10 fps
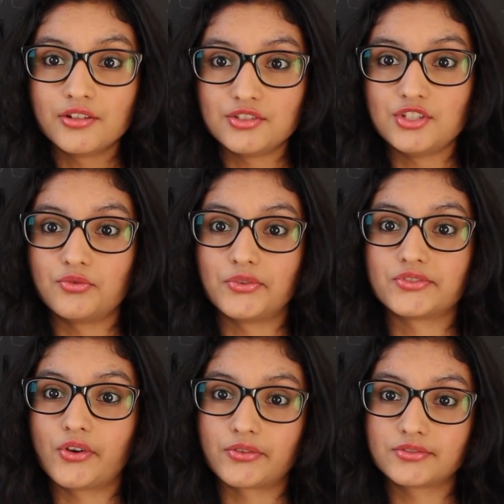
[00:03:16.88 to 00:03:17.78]
knew the
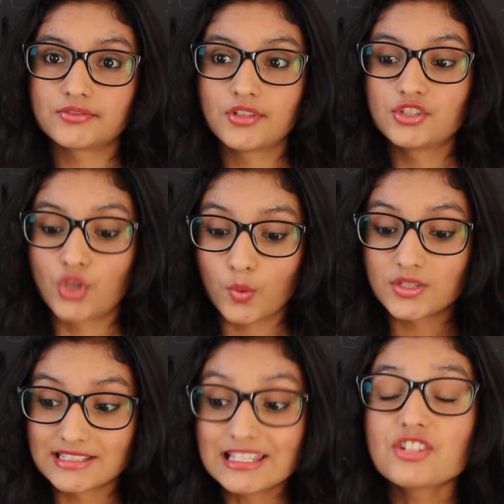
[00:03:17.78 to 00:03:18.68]
songs, so it
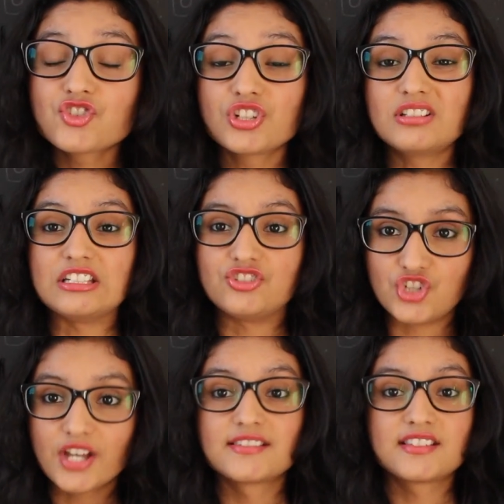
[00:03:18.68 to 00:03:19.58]
was literally
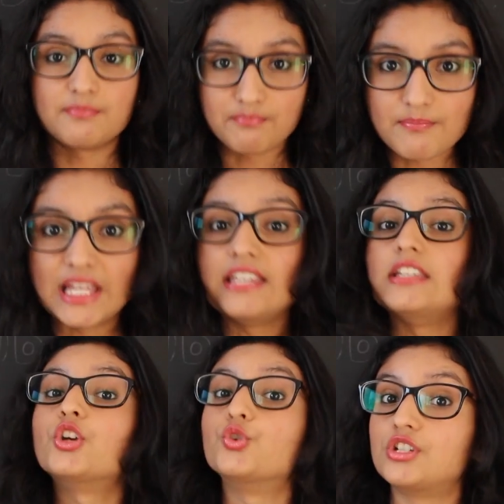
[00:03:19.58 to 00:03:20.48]
just
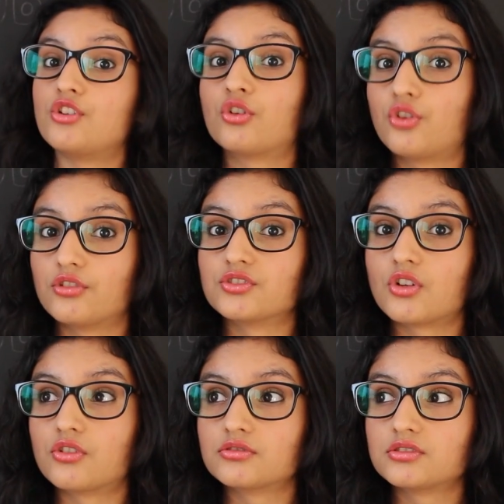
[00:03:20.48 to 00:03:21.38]
me who did not know the
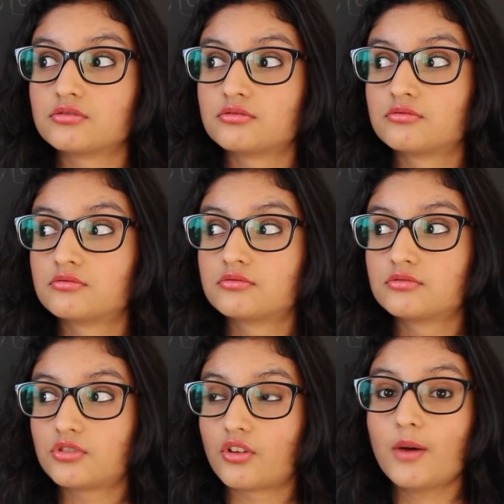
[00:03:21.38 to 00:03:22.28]
songs.
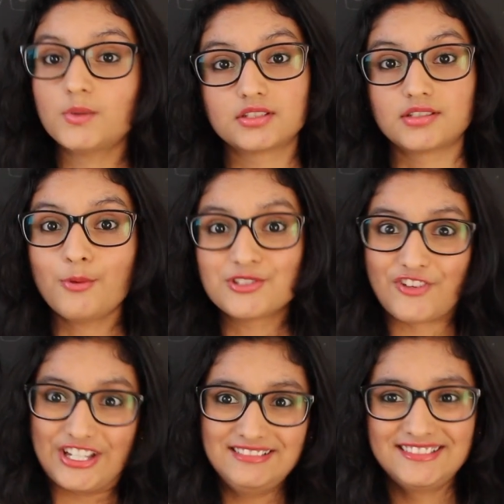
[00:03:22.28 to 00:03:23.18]
So that was
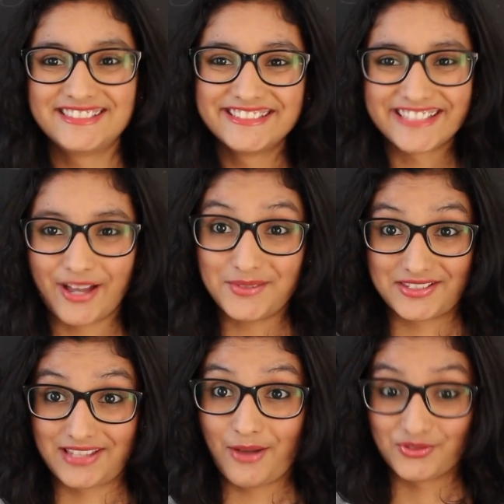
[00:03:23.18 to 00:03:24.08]
fun.
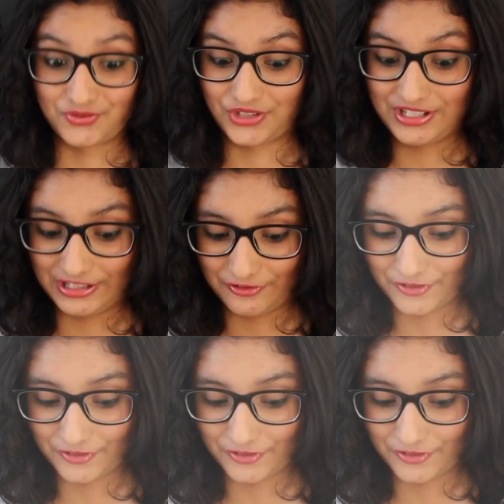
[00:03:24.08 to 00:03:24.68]
That was really